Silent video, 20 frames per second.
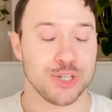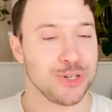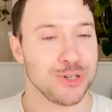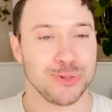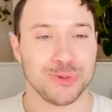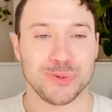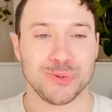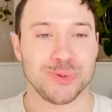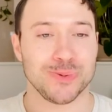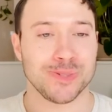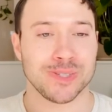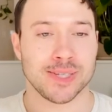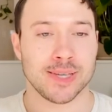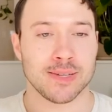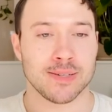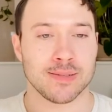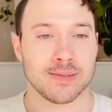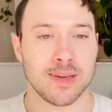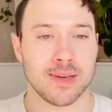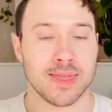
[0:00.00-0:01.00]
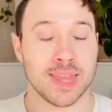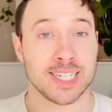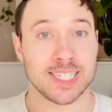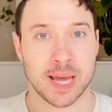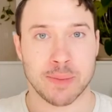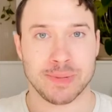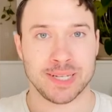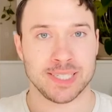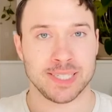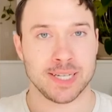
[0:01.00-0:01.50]
use the
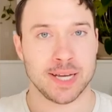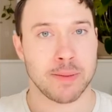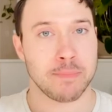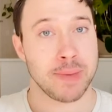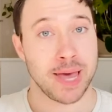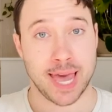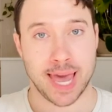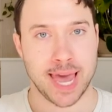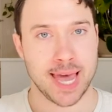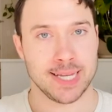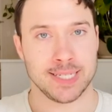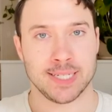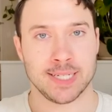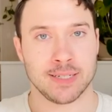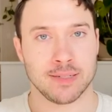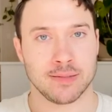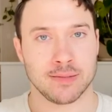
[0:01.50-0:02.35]
debit pad